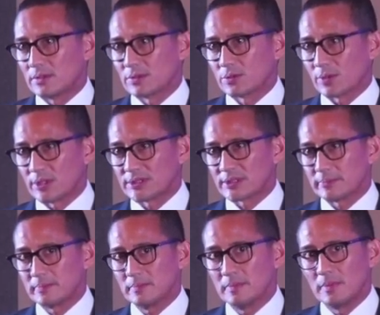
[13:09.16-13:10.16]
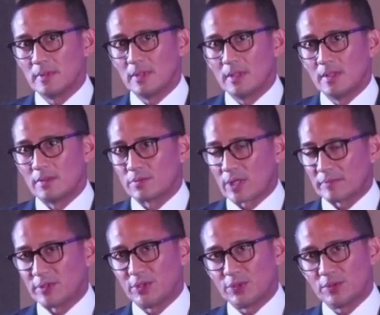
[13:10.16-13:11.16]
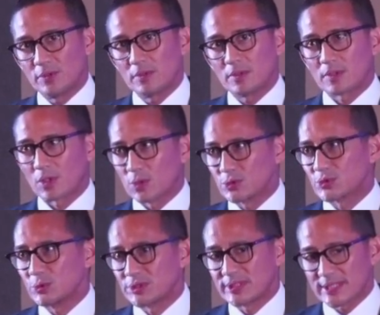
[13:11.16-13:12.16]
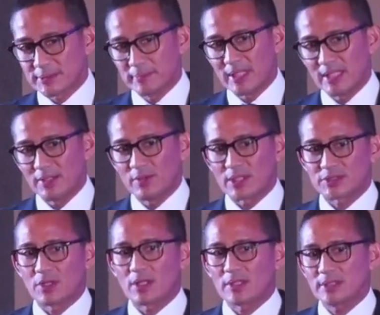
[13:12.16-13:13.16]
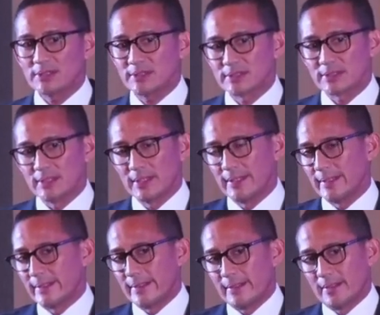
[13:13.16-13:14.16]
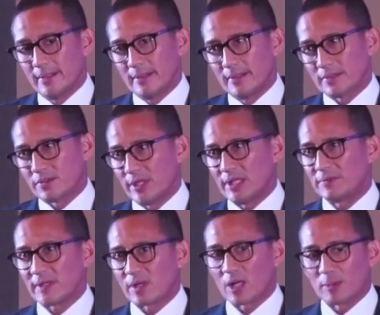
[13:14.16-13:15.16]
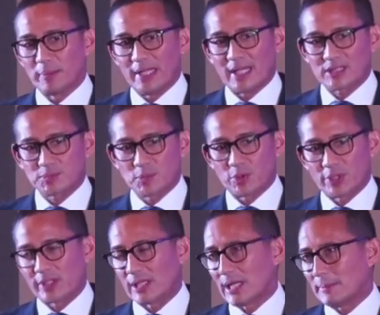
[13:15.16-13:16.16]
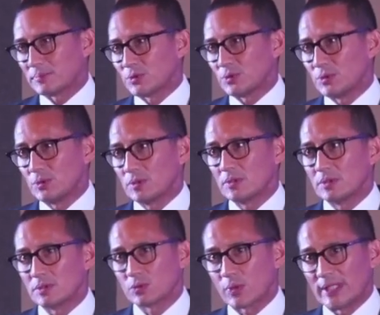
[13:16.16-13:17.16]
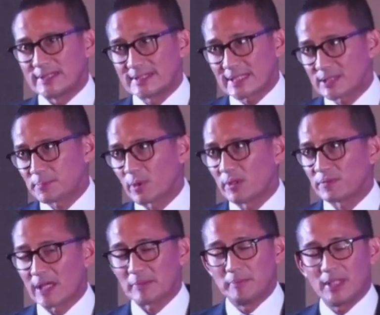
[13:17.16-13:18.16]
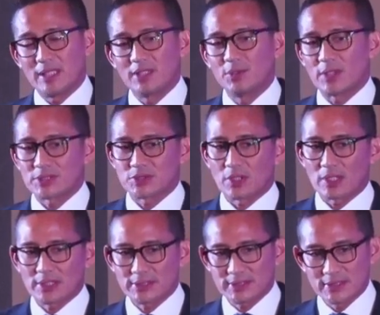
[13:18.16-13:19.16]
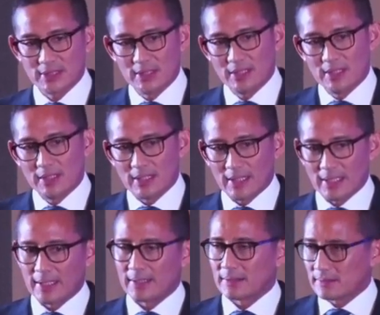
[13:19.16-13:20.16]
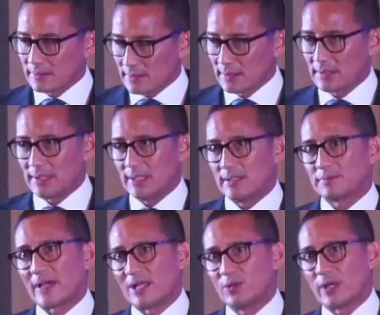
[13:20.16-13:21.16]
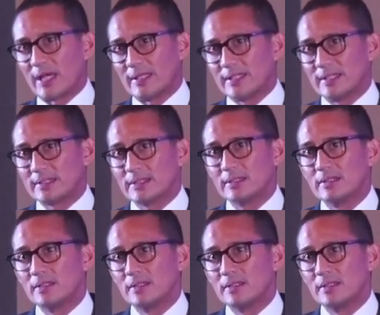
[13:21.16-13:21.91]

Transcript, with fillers: tourism revenue close to 6 billion US dollars, creative economy export up to 26.5 billion US dollars, and the value adding